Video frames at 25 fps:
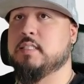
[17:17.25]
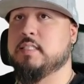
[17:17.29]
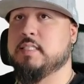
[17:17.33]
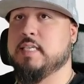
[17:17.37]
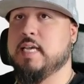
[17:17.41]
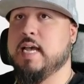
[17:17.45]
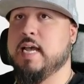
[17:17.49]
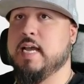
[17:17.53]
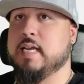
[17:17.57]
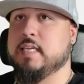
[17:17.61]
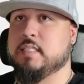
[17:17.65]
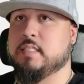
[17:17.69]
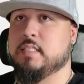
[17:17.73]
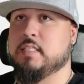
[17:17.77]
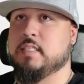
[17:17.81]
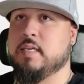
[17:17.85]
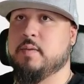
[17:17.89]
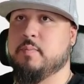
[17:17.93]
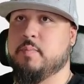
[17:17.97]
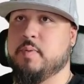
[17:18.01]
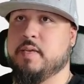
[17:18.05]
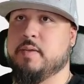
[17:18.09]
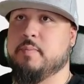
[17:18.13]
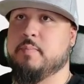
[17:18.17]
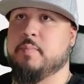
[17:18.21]
tax,
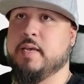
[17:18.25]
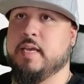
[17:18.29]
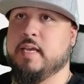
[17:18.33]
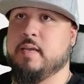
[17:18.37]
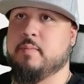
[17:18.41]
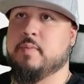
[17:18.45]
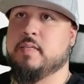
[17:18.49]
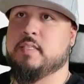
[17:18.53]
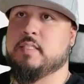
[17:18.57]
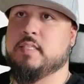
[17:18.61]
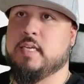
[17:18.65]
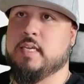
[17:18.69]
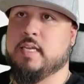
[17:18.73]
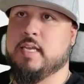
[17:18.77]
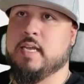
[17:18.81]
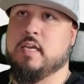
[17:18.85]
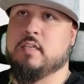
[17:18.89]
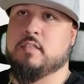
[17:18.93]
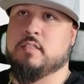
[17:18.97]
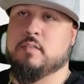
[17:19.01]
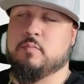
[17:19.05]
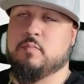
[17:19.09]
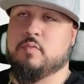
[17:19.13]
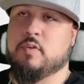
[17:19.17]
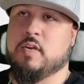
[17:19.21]
shipping, payments,
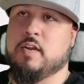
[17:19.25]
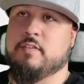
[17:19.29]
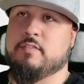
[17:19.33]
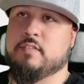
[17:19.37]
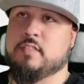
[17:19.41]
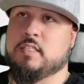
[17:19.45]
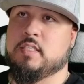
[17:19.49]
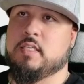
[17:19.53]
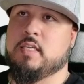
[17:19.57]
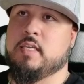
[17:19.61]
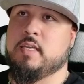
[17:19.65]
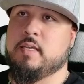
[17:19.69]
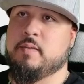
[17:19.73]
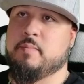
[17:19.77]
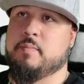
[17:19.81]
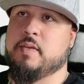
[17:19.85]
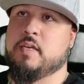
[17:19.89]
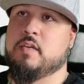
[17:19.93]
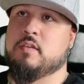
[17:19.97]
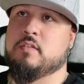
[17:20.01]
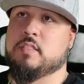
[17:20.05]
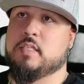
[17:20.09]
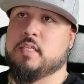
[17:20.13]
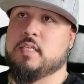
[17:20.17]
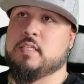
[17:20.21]
accounts and privacy,
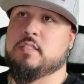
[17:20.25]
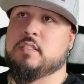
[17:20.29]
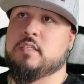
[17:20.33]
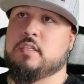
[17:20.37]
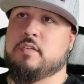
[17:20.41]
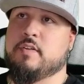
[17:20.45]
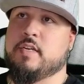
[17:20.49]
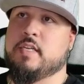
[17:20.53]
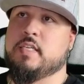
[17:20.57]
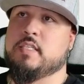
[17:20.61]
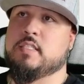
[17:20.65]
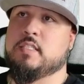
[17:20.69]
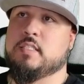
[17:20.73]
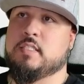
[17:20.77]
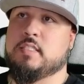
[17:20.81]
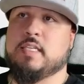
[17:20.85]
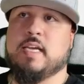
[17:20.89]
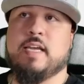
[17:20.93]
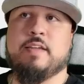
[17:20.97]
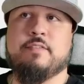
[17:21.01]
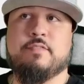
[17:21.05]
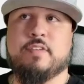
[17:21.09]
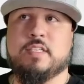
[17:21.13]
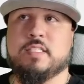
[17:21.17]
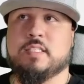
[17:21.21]
emails, integration,
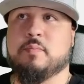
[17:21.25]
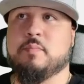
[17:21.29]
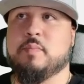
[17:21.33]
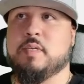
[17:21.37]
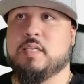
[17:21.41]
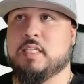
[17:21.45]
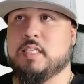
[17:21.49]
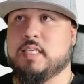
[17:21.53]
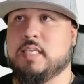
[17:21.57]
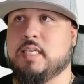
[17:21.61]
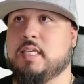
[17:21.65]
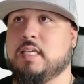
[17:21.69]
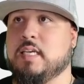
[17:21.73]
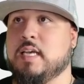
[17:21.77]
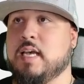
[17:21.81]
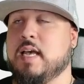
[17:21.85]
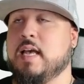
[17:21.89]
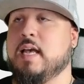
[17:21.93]
site visibility,